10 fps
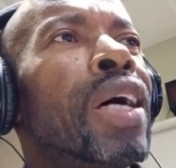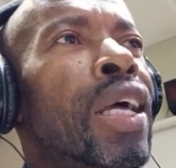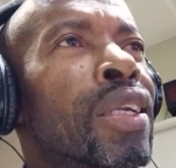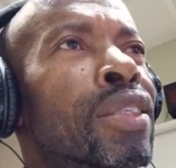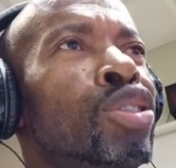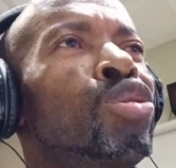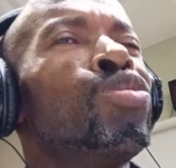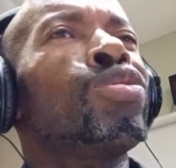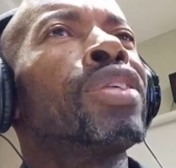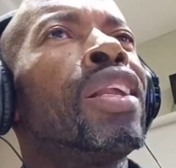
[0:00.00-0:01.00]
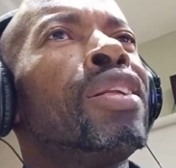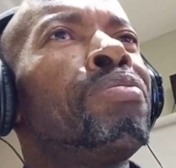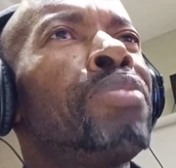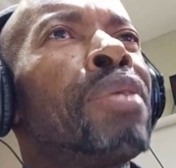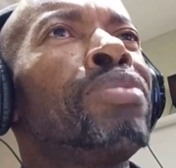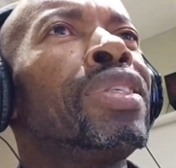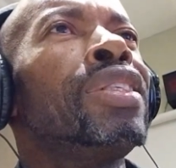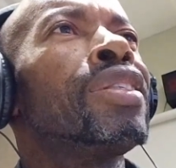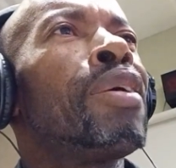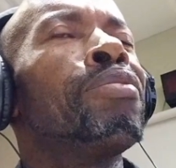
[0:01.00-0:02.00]
a little juice, a little
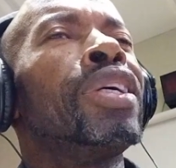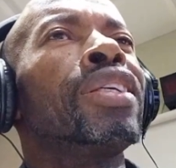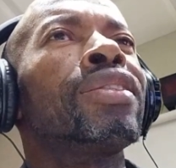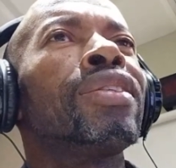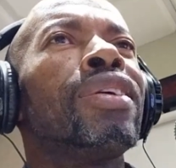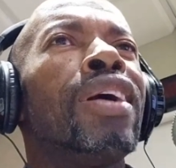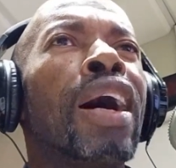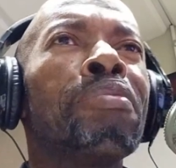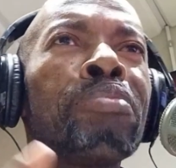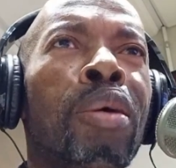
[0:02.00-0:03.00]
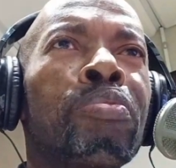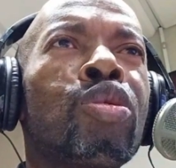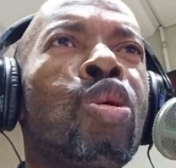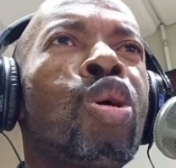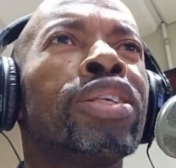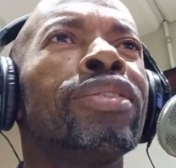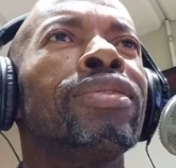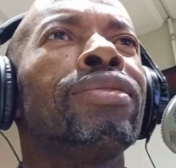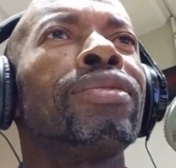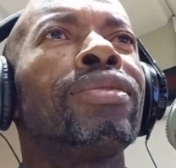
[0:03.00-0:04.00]
Pepsi, something, and
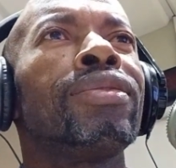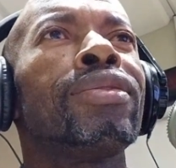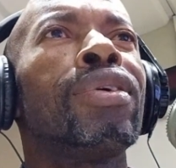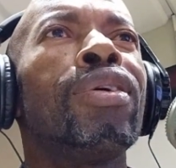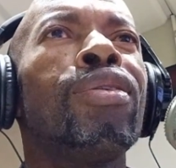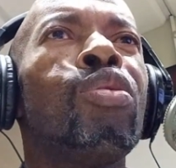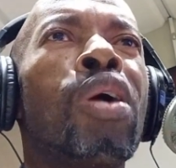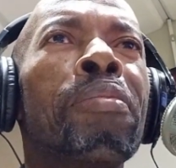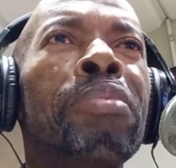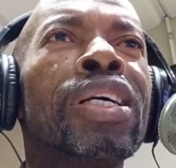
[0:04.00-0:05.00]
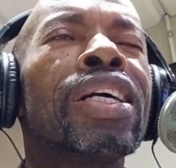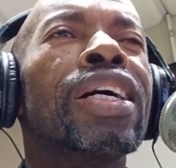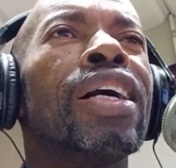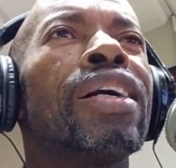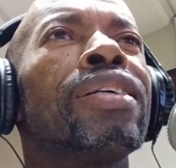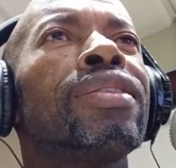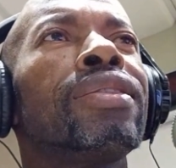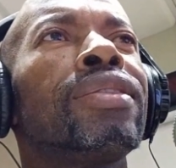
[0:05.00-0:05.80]
popcorn or a burger.